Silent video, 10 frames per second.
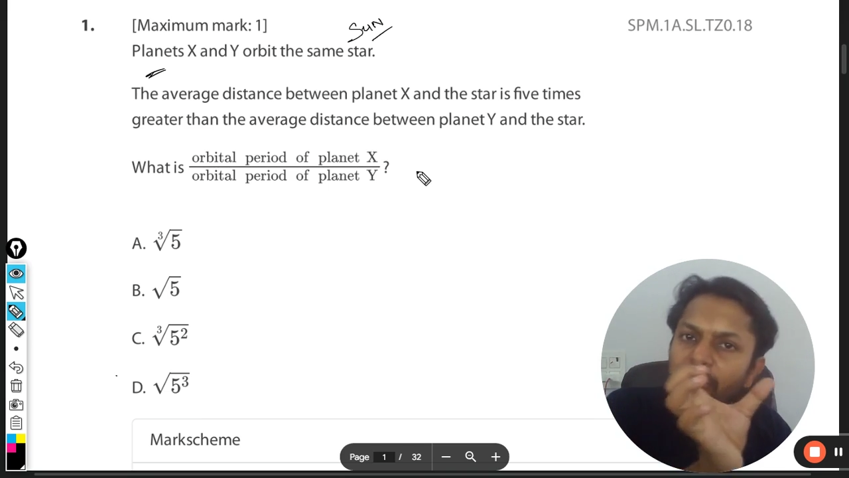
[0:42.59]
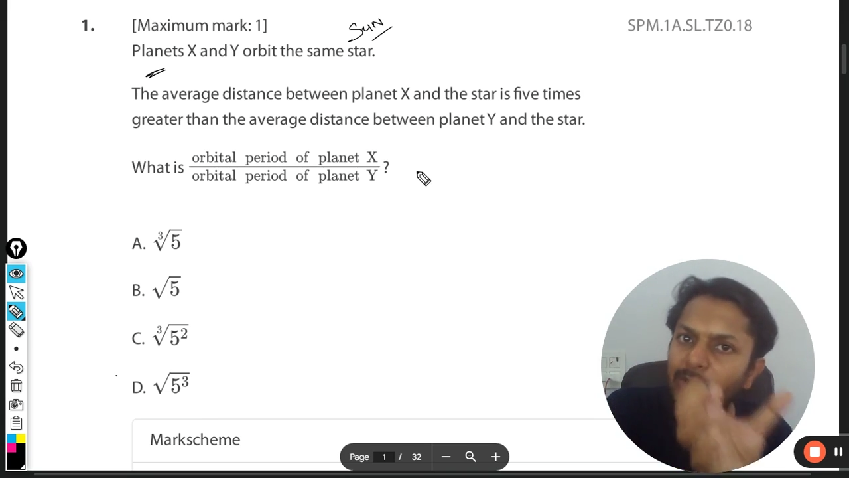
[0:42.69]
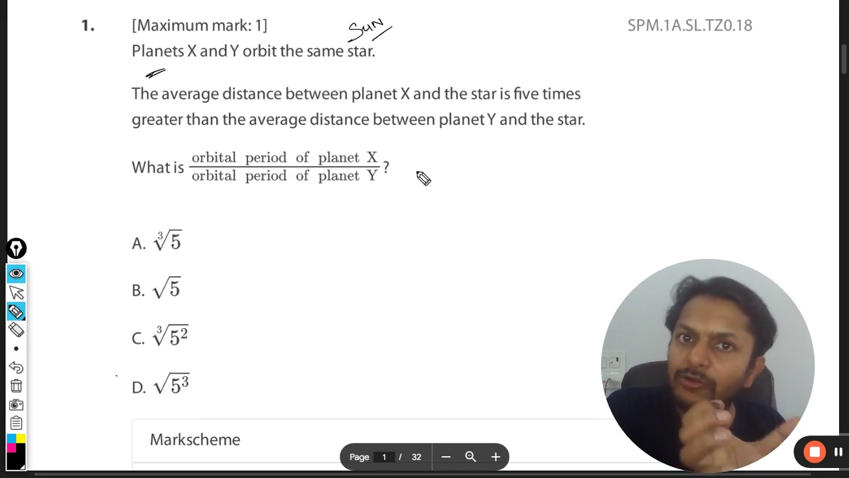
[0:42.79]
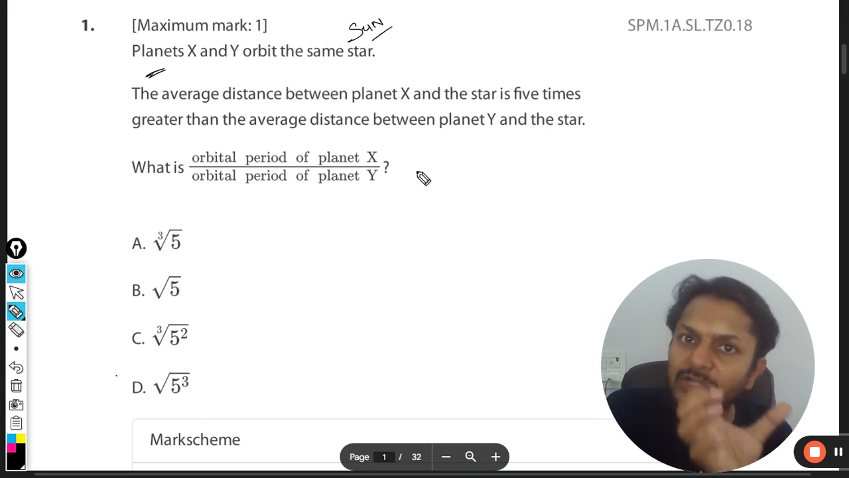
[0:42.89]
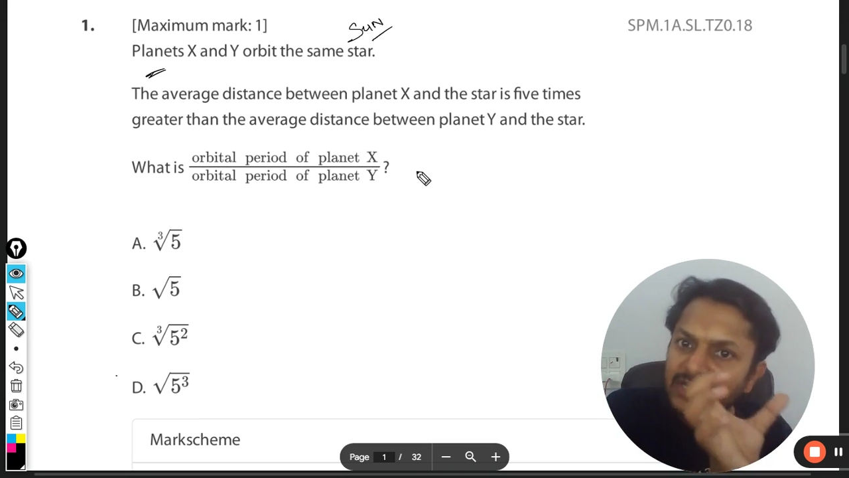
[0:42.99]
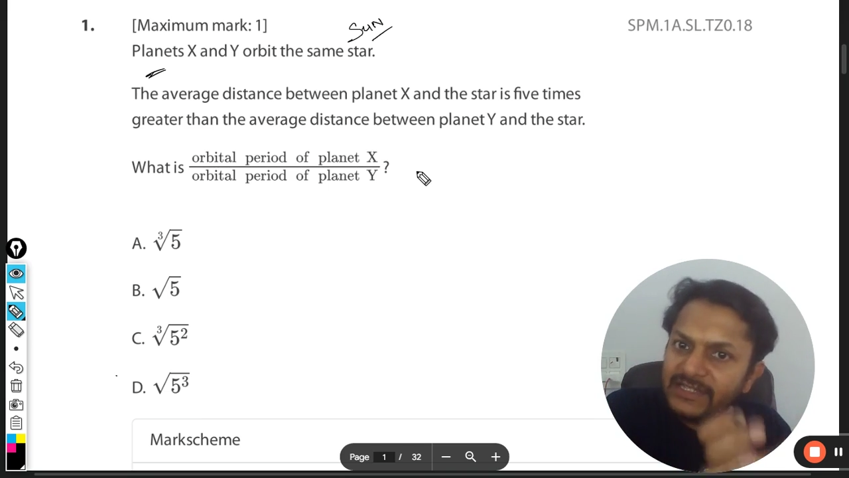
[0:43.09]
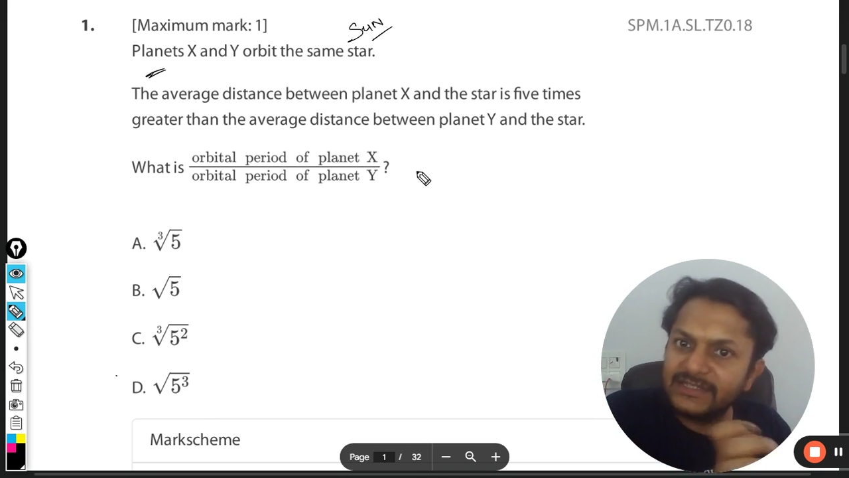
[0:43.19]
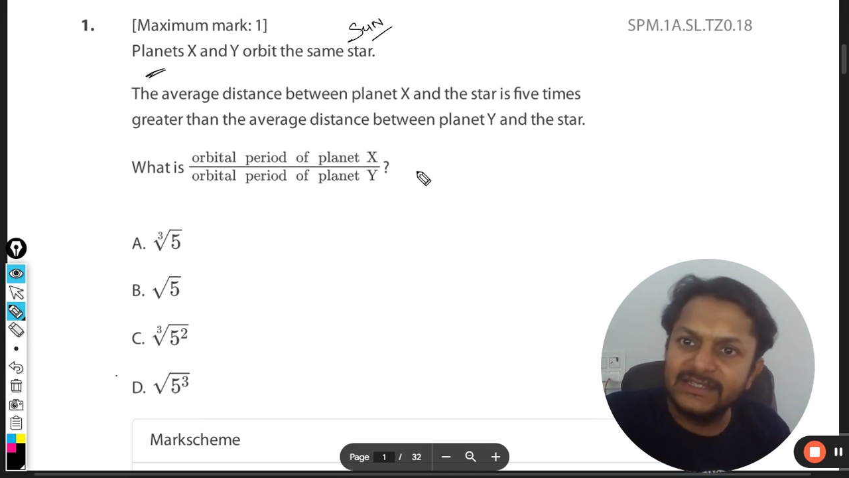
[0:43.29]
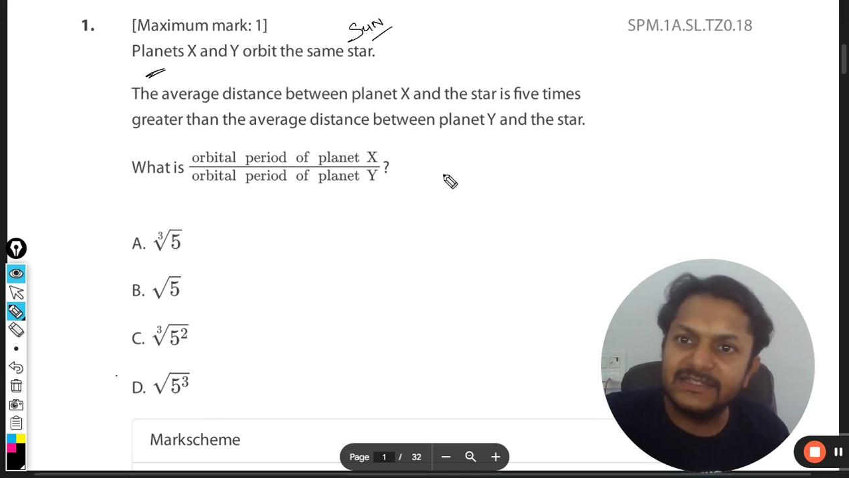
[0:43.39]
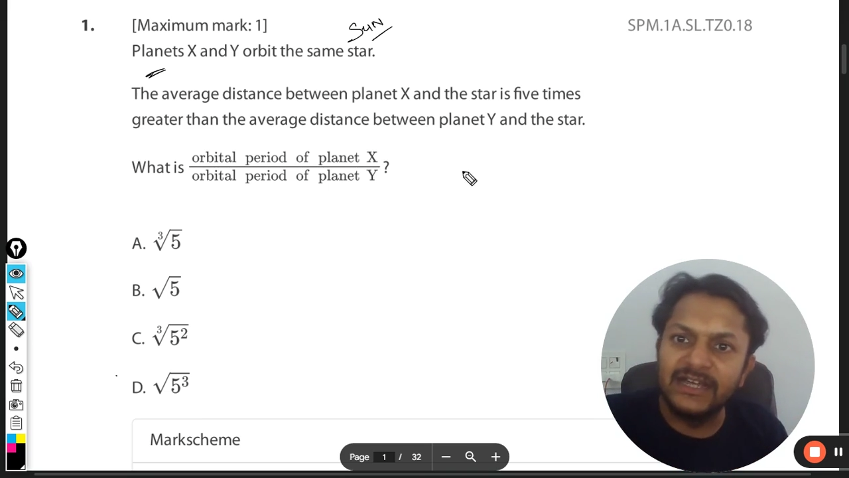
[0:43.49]
about the
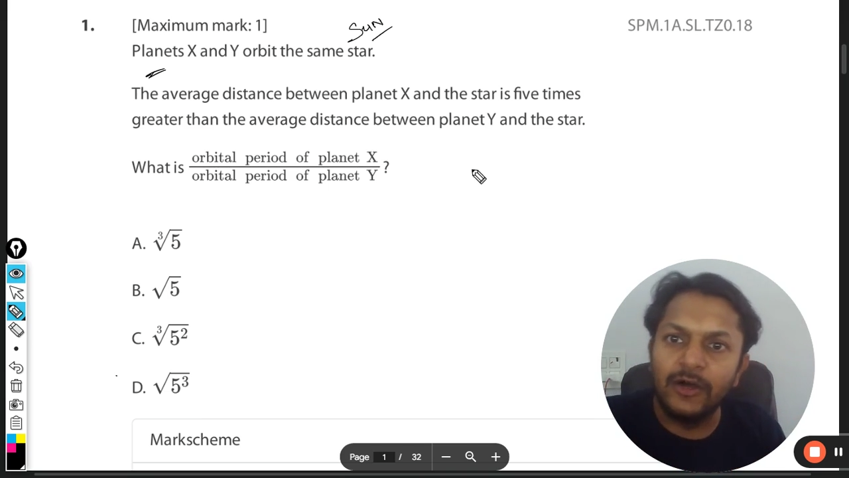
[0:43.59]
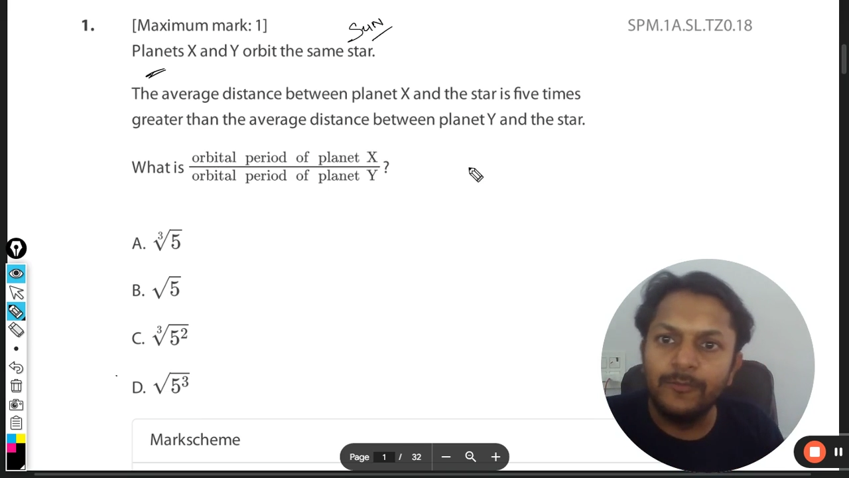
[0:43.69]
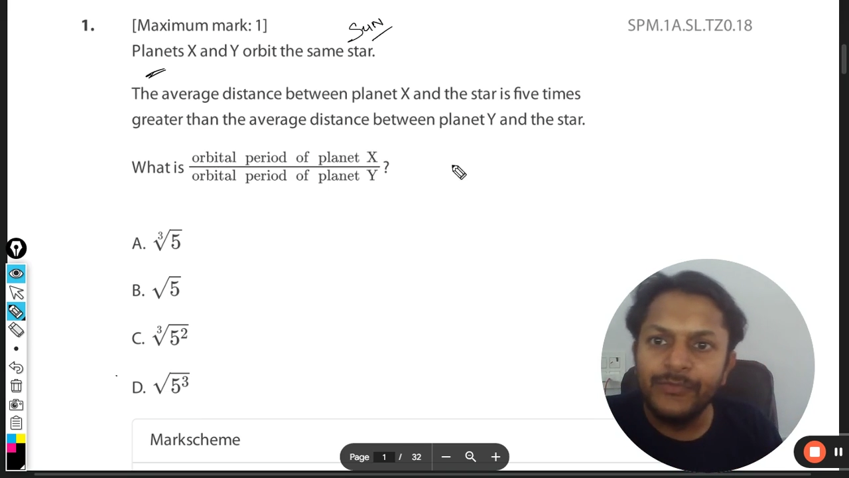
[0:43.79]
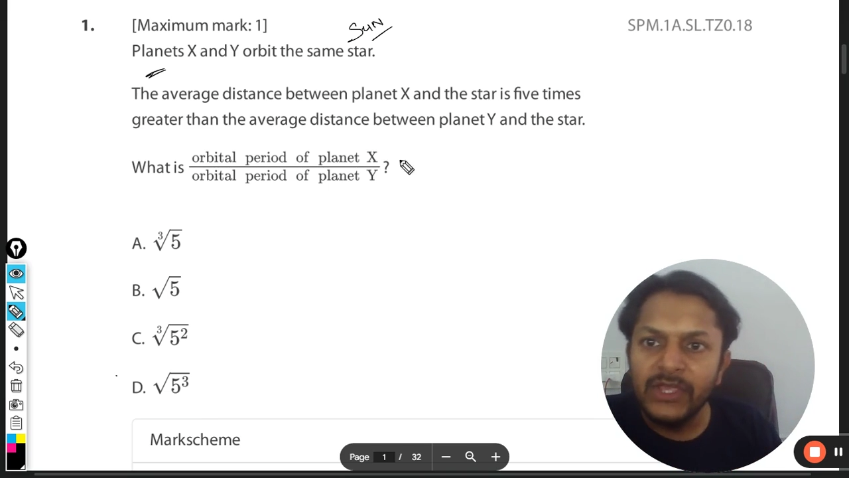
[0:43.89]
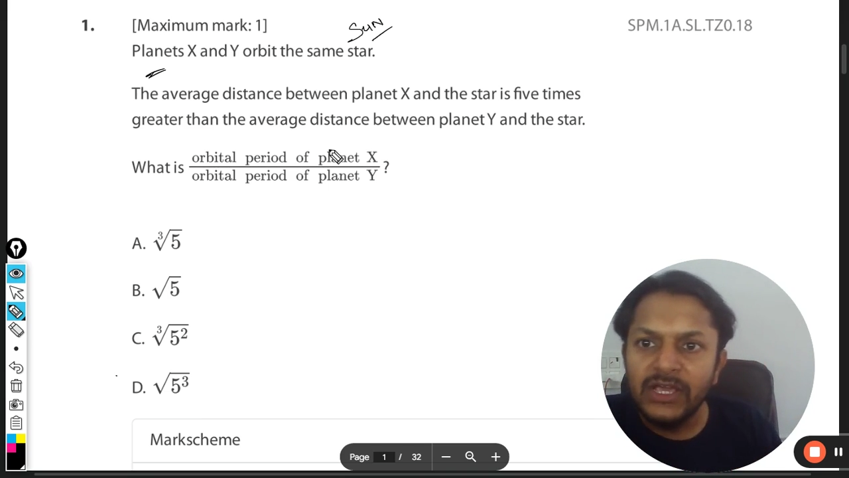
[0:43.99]
distance now.